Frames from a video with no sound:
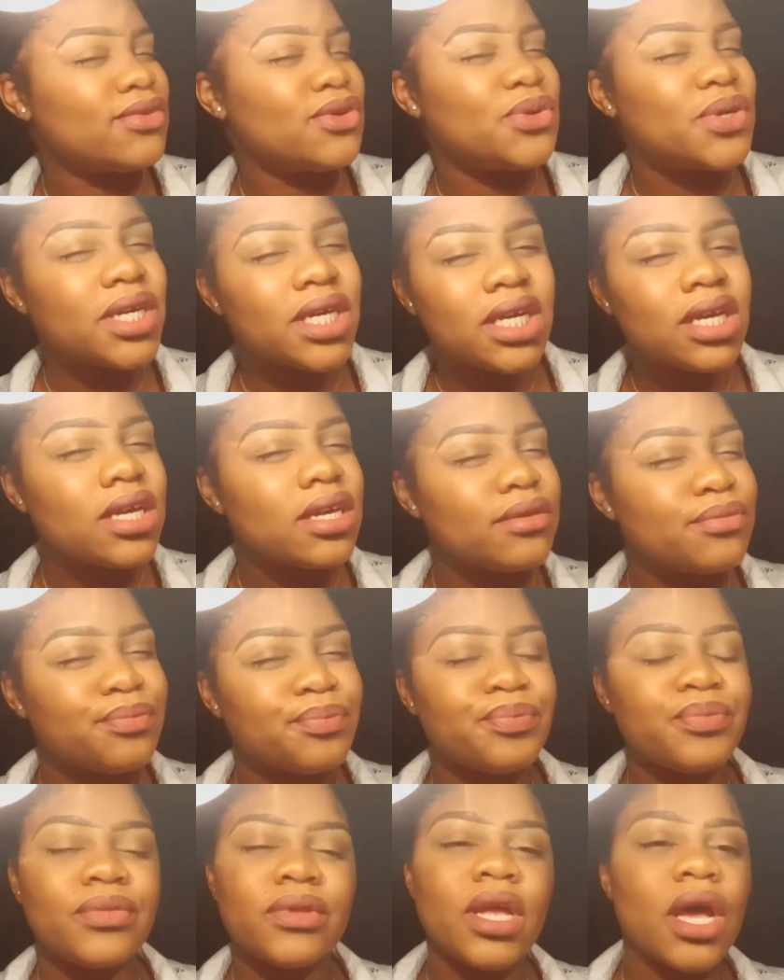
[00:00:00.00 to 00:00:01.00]
what?
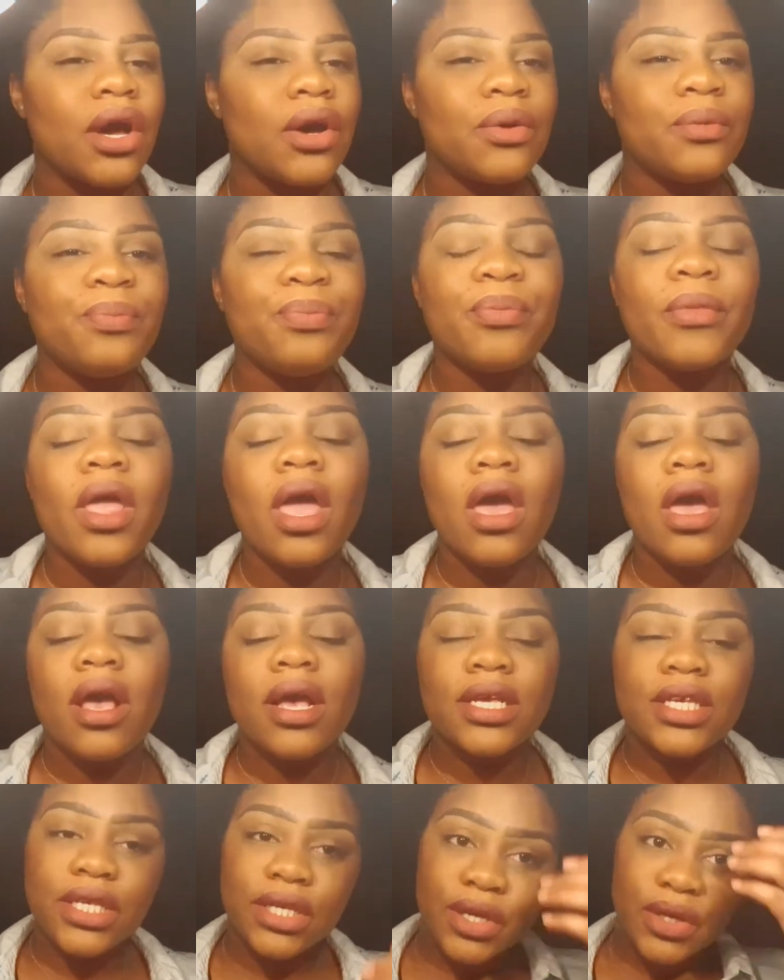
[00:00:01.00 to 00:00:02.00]
No.
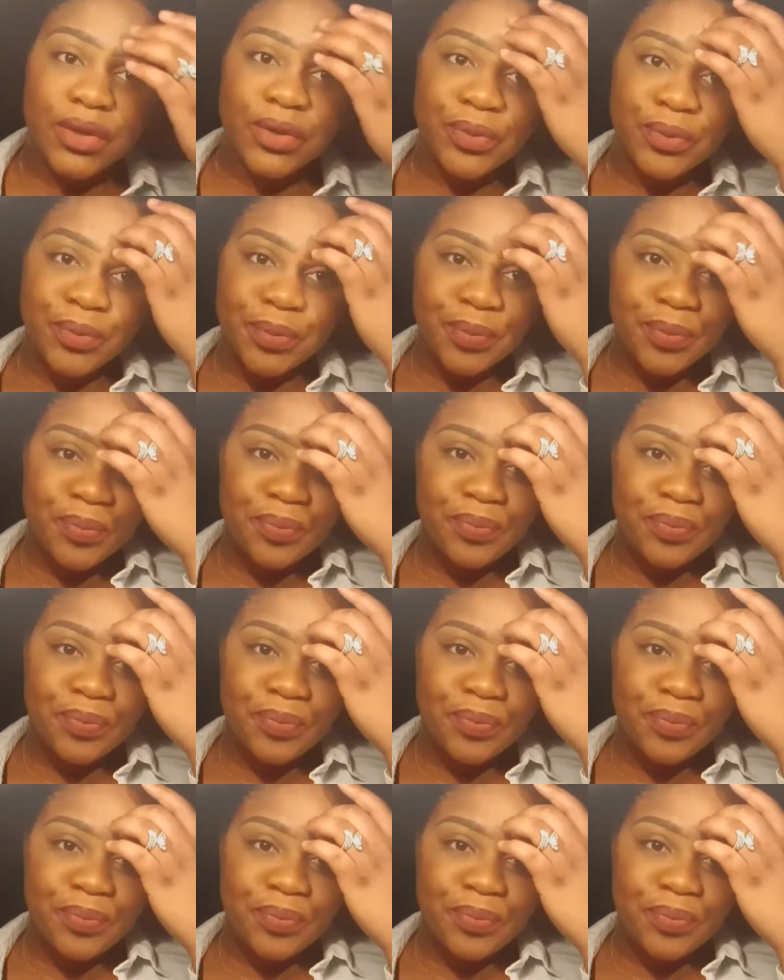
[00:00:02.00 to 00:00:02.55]
So,